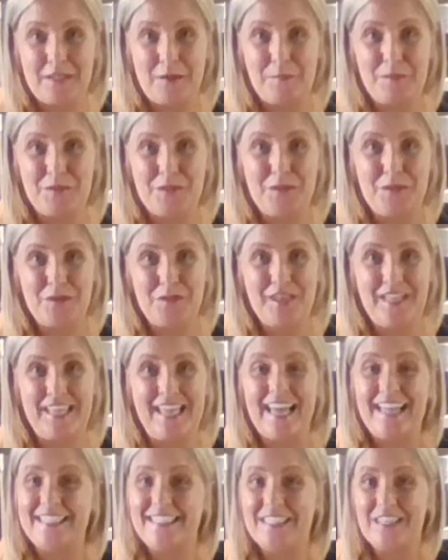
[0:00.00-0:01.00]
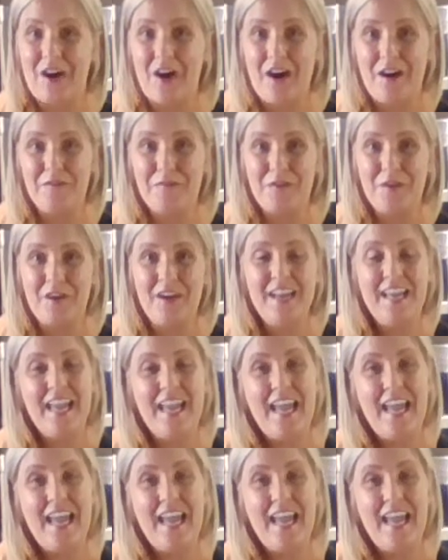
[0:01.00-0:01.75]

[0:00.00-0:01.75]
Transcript: opportunity has to offer